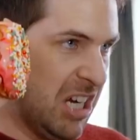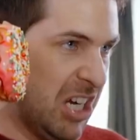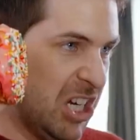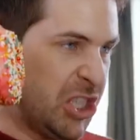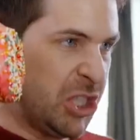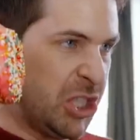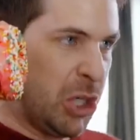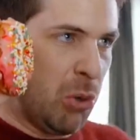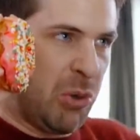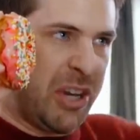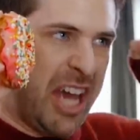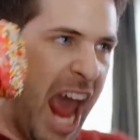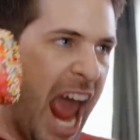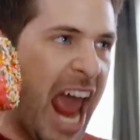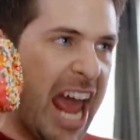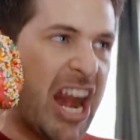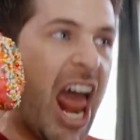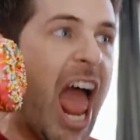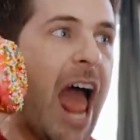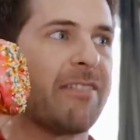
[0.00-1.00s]
been making
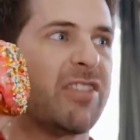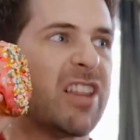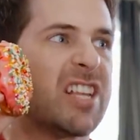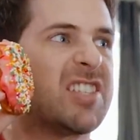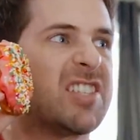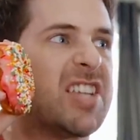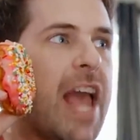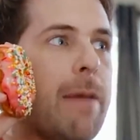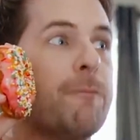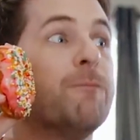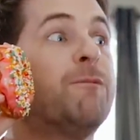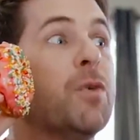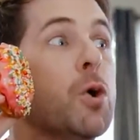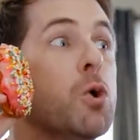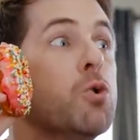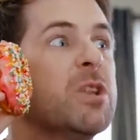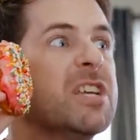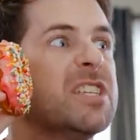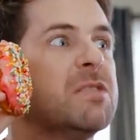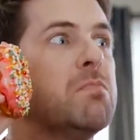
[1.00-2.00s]
funny videos
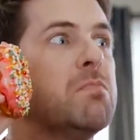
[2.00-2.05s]
on the